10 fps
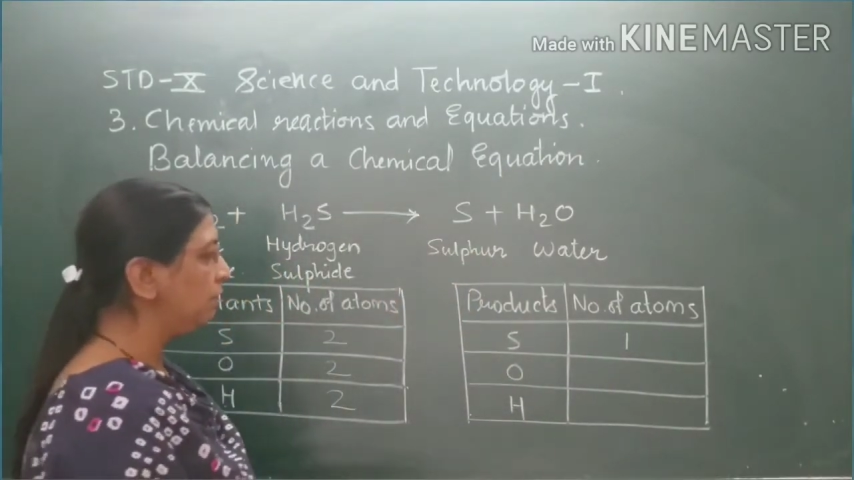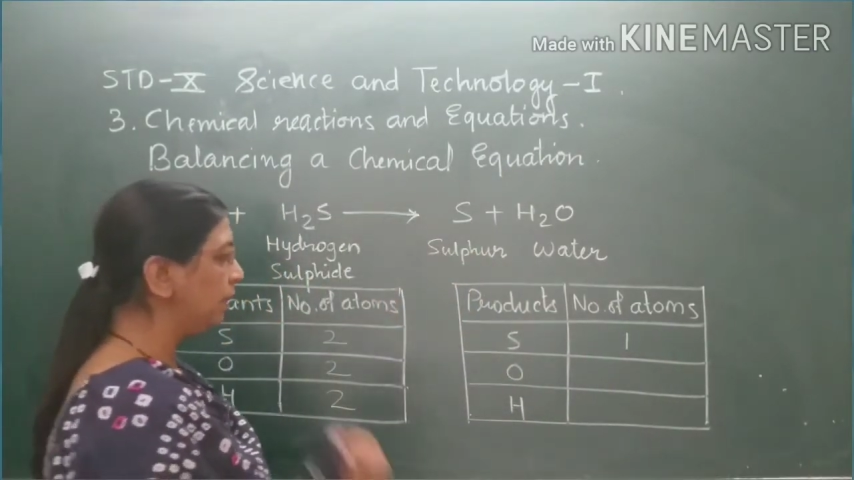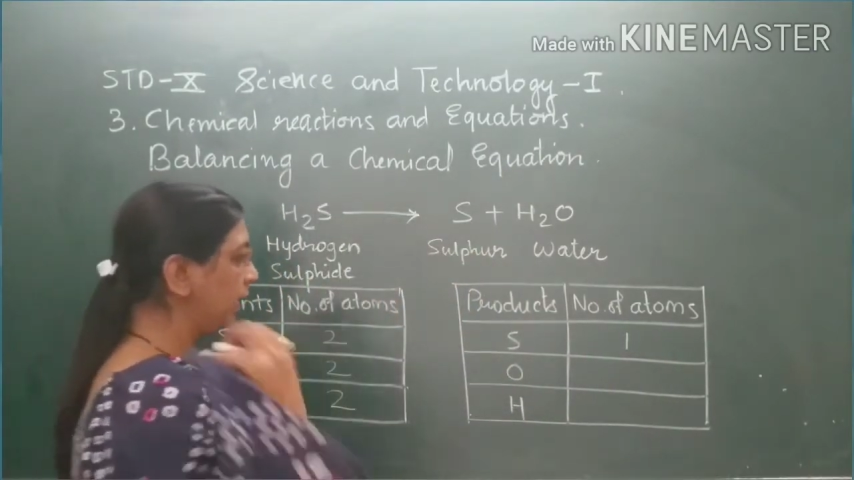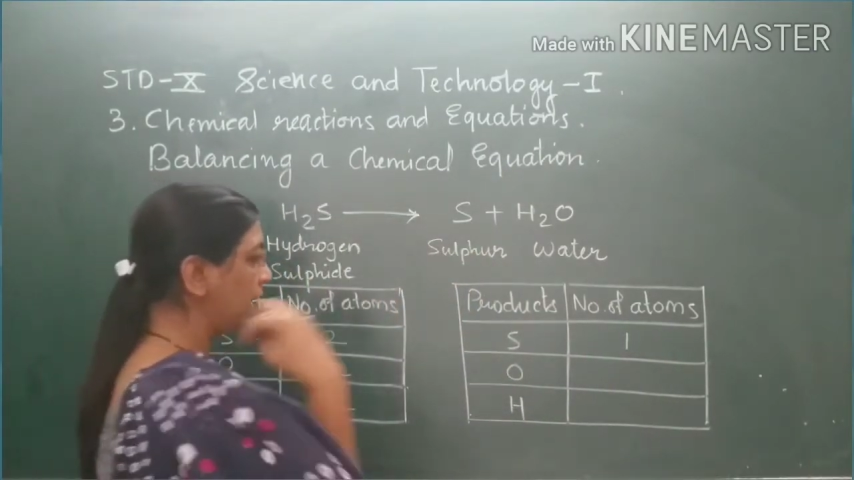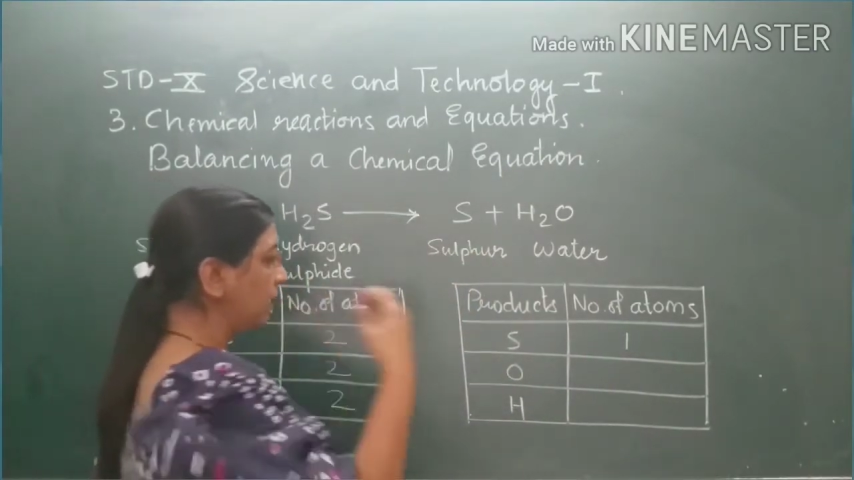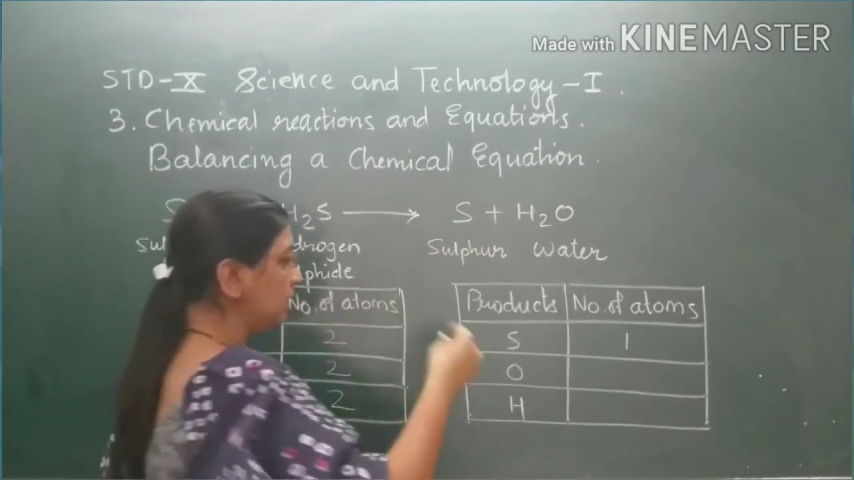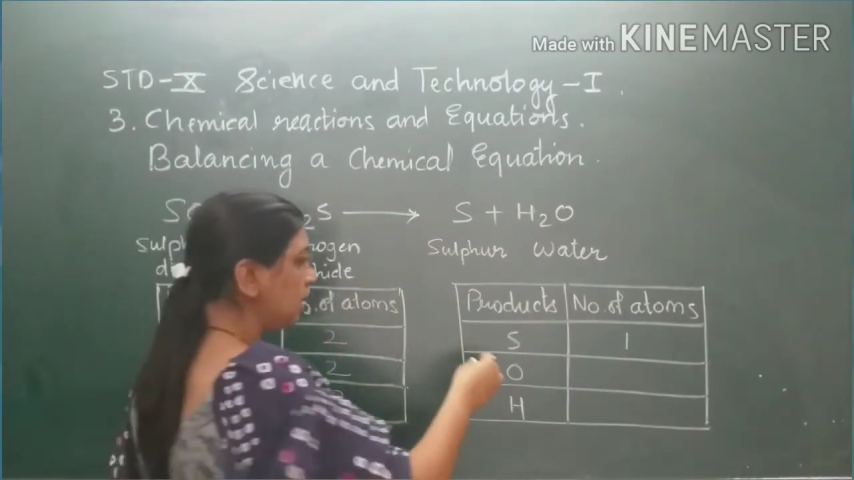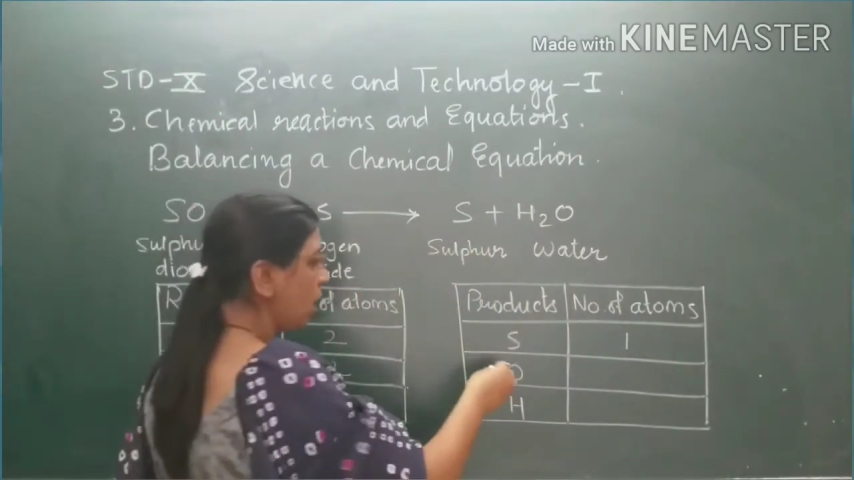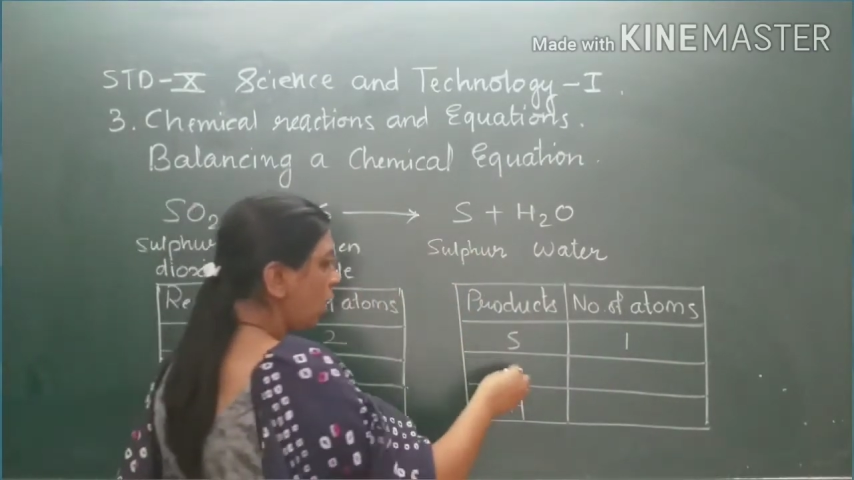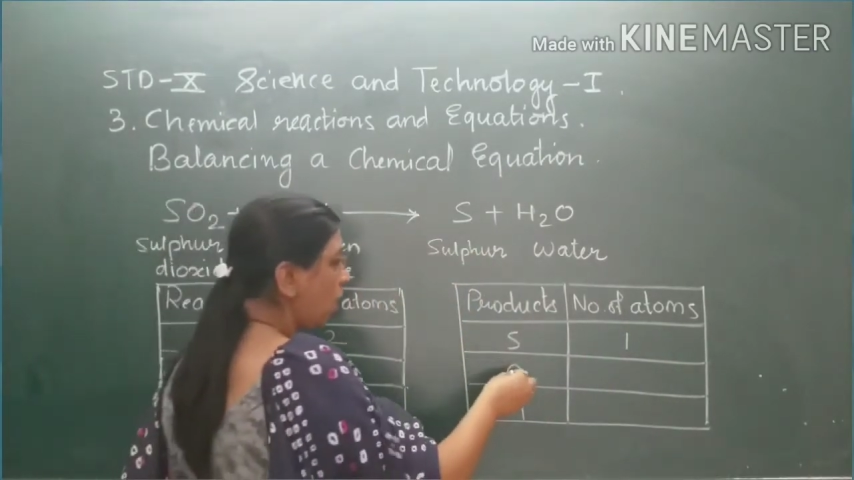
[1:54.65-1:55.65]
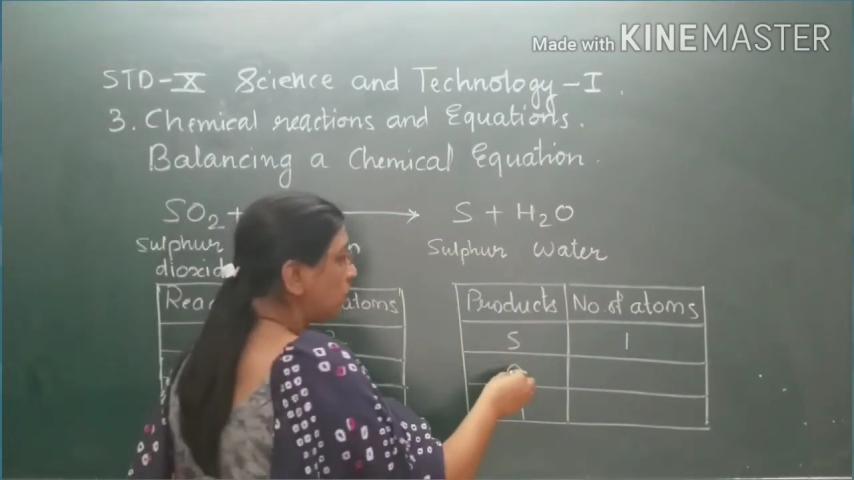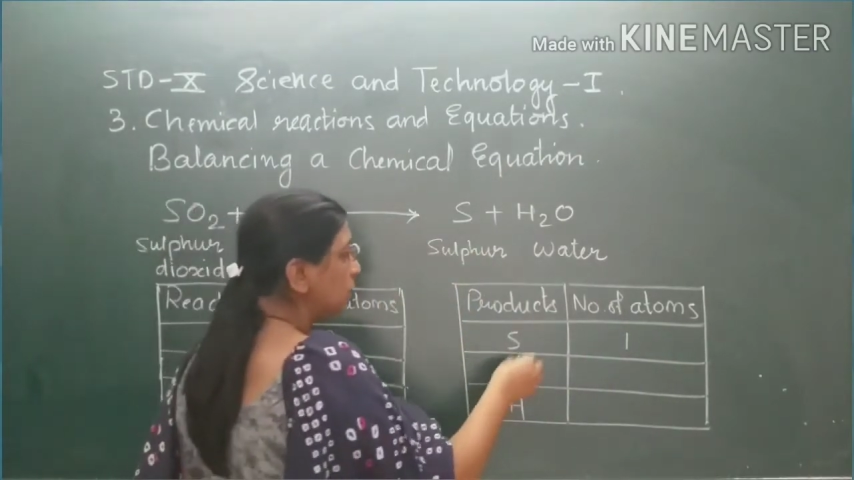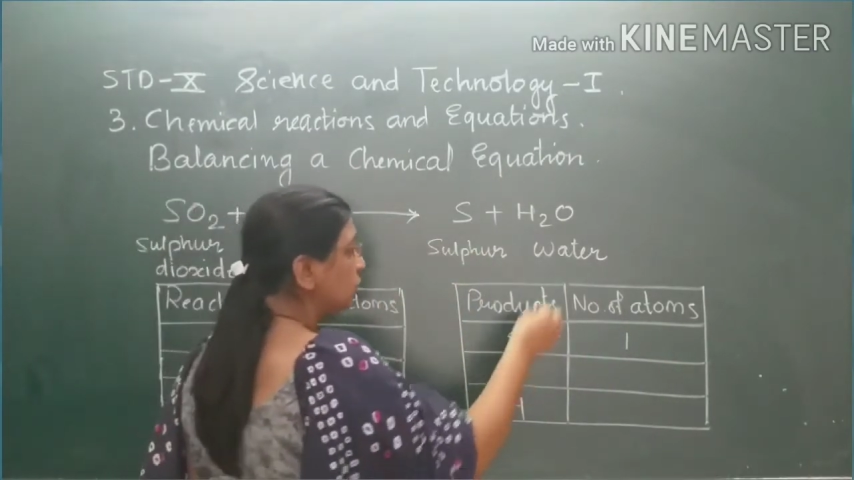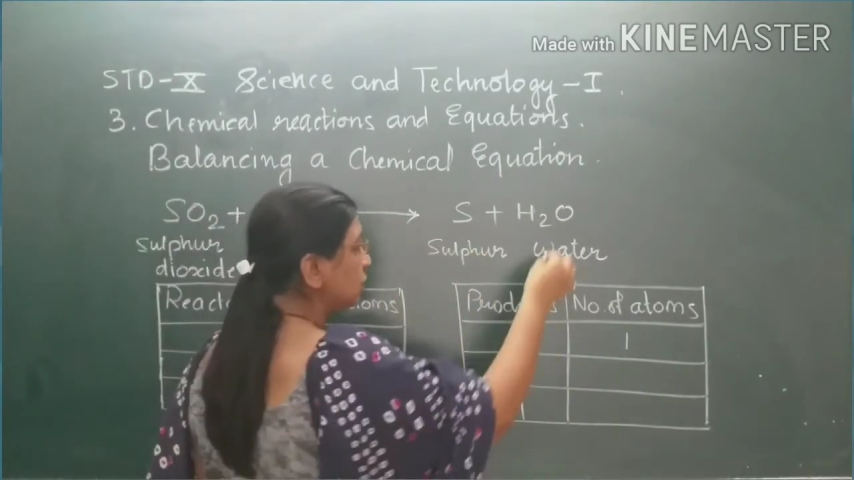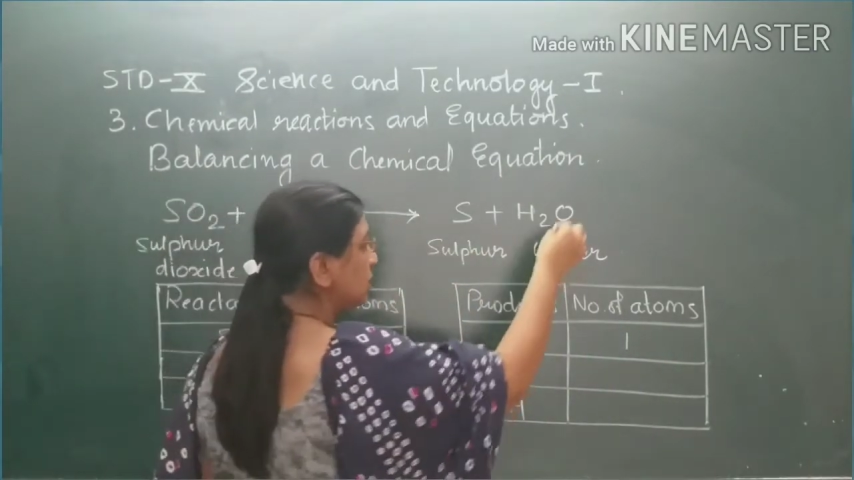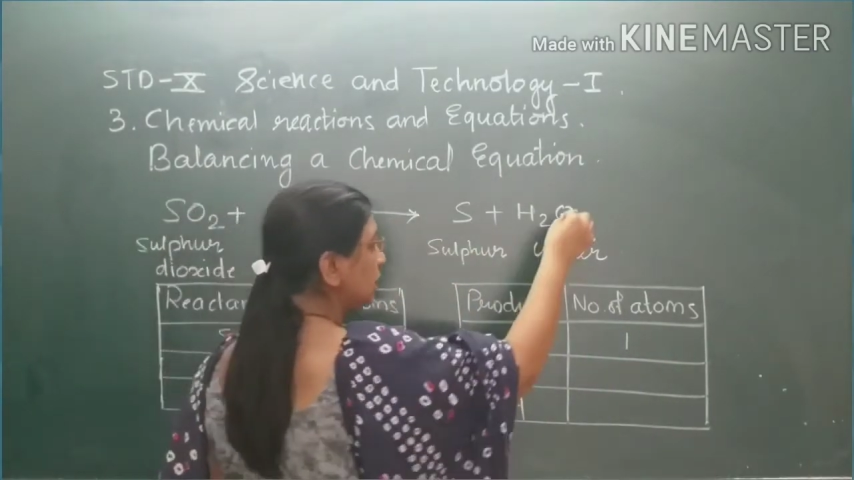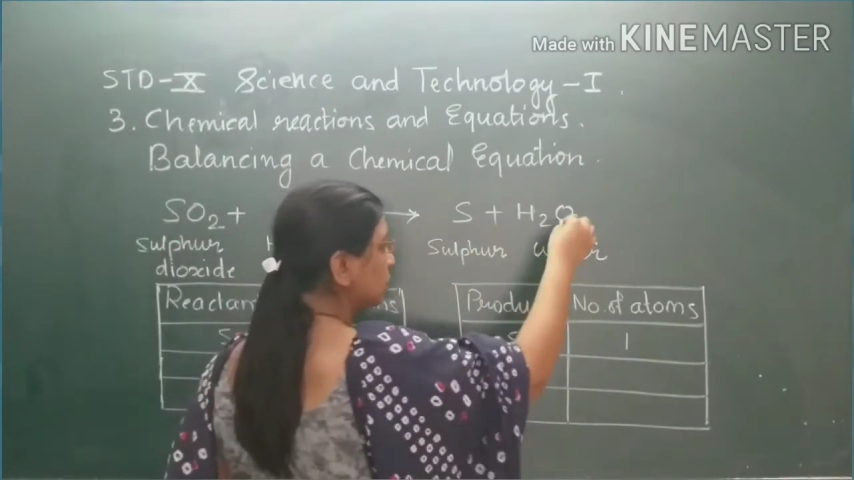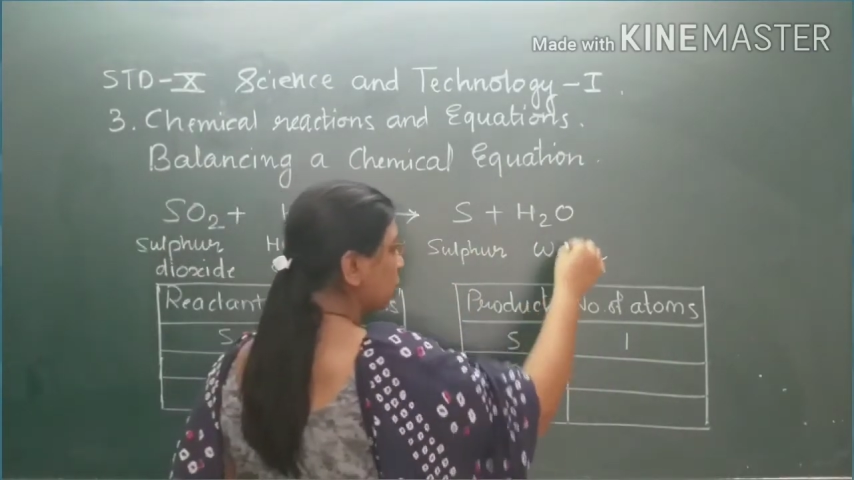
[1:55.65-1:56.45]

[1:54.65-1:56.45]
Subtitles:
whereas oxygen has